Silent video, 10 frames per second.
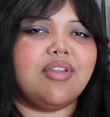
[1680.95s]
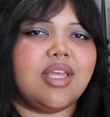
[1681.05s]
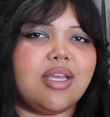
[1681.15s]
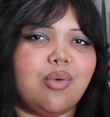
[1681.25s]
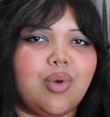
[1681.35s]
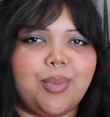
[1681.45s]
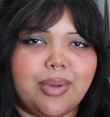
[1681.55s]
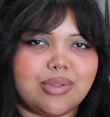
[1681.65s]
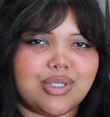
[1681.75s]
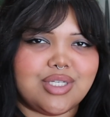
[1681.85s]
like Will
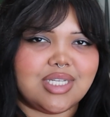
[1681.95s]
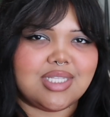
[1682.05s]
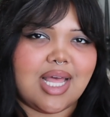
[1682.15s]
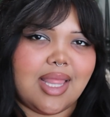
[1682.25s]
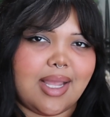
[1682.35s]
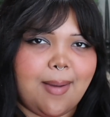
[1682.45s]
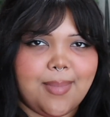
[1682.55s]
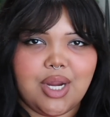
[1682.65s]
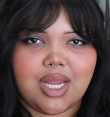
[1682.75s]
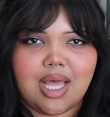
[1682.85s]
Poulter does that like
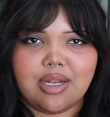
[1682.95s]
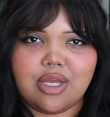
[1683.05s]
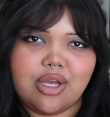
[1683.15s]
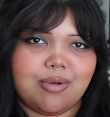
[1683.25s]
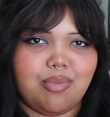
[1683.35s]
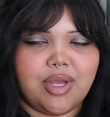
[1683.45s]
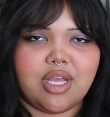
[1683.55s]
Americana good boy